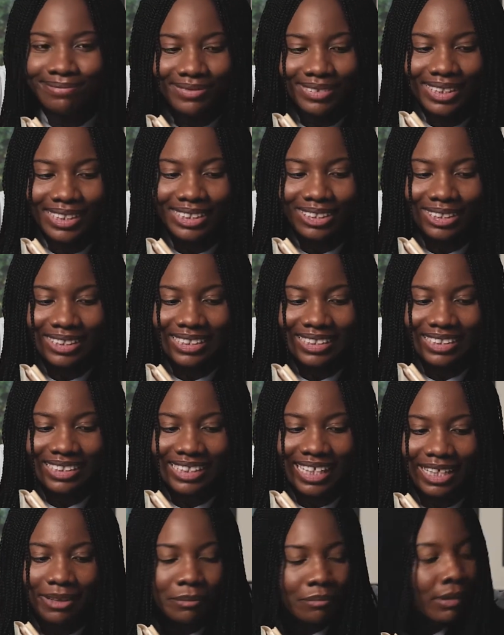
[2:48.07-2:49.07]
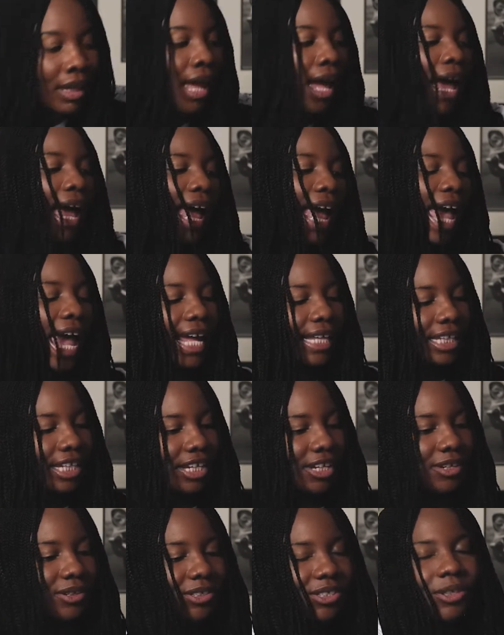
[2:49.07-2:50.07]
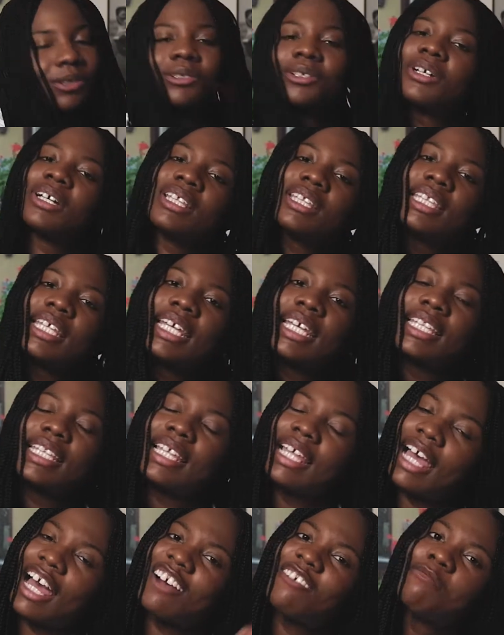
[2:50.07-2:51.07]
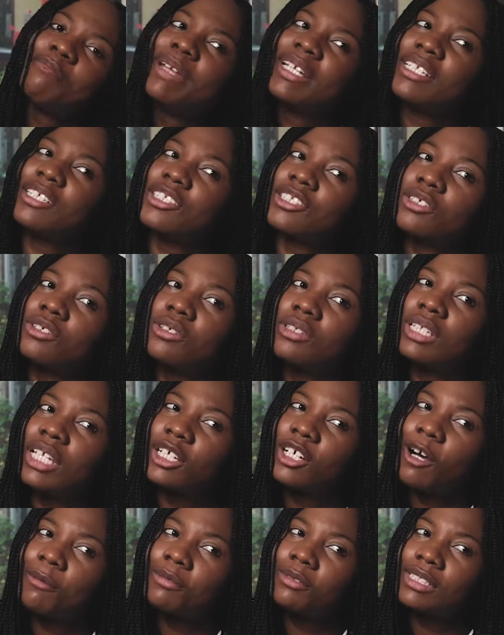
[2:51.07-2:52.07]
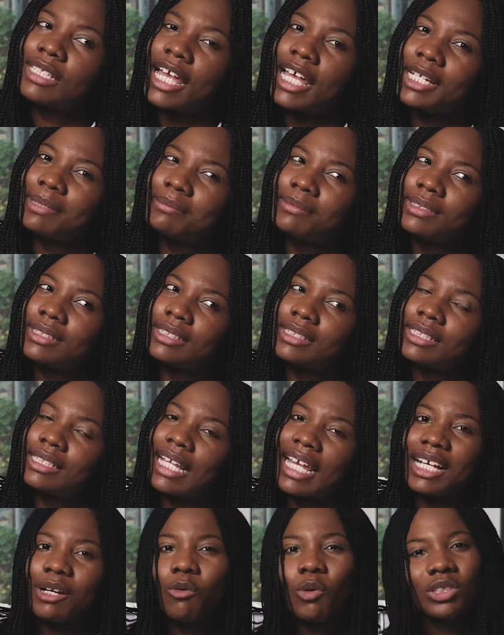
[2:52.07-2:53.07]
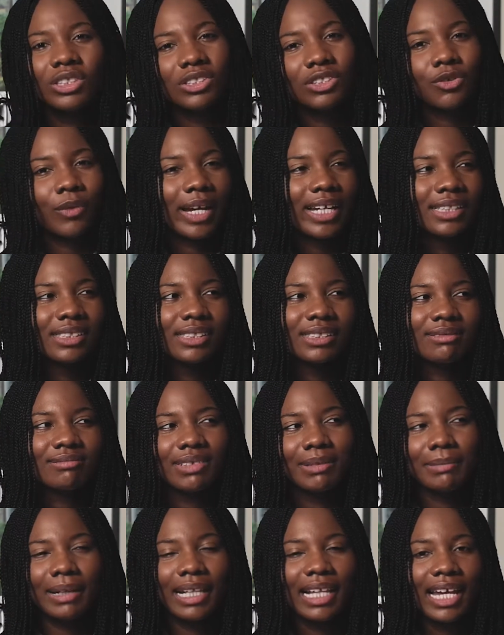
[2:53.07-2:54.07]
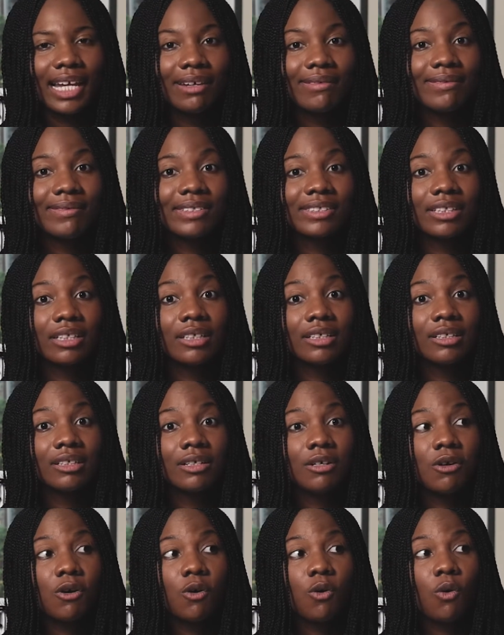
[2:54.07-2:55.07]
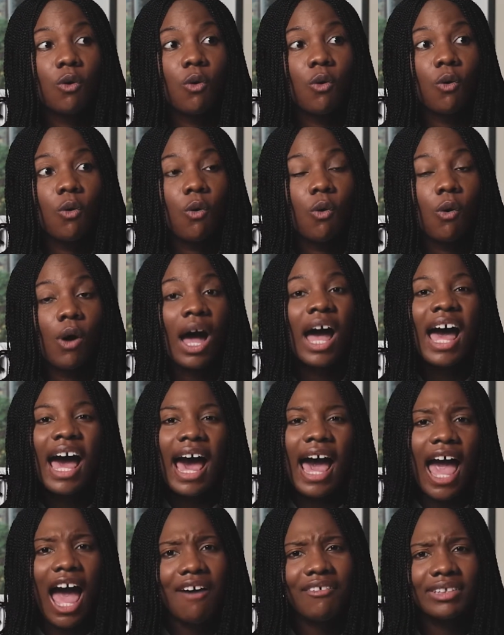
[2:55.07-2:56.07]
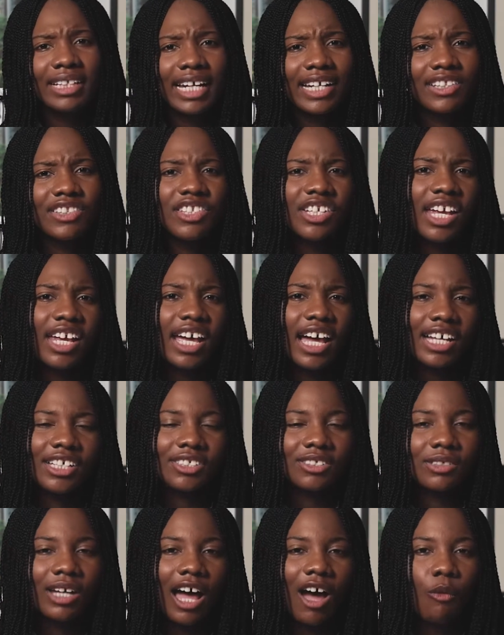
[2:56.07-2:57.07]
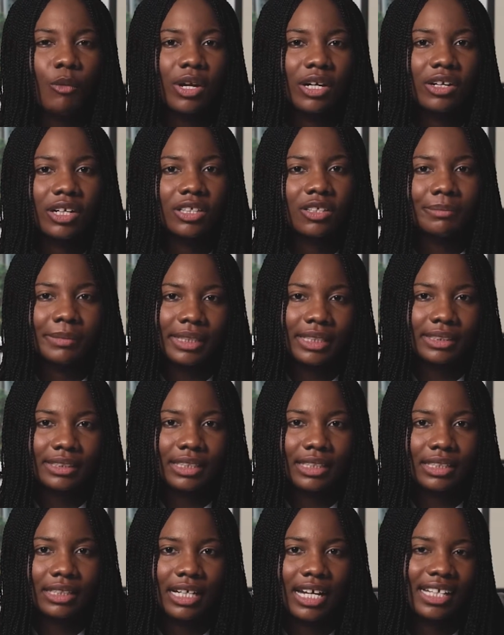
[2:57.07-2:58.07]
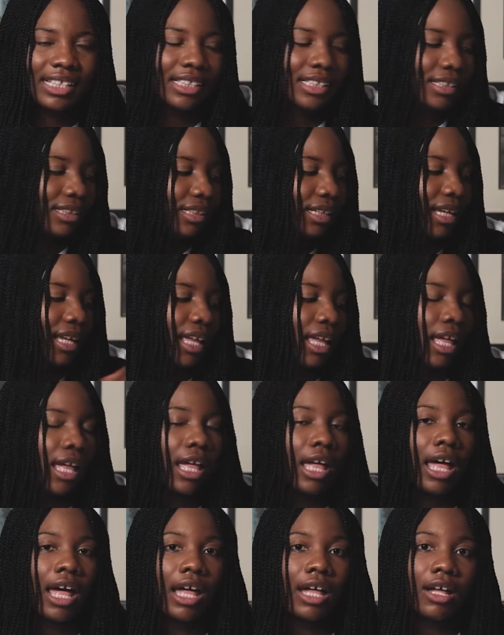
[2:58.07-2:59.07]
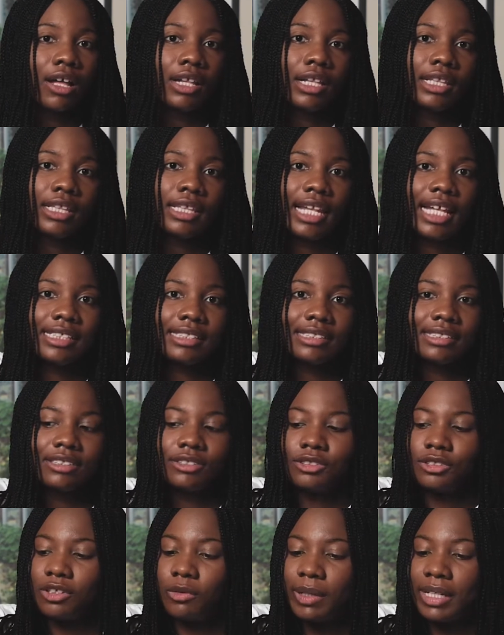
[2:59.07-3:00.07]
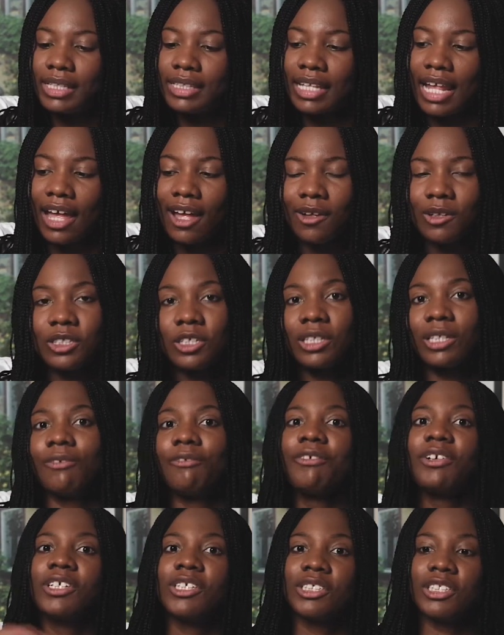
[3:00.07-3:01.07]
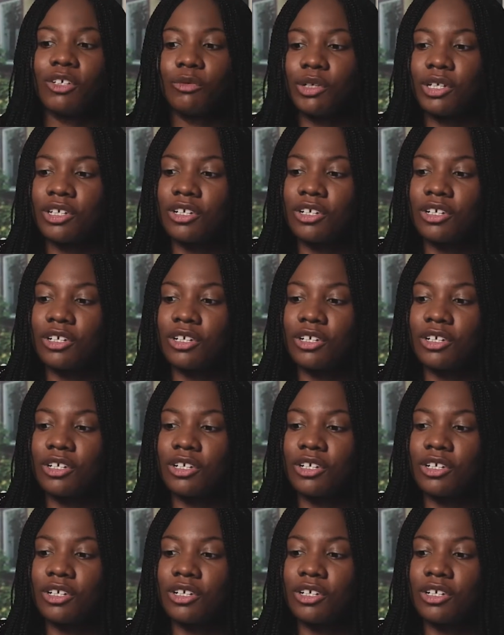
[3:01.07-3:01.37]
It doesn't stay. Anywho, so good thing I've made a scone a couple times, like once or twice in my life. So I have an idea as to how we're going to mix it. And let's do it now. So the first thing we're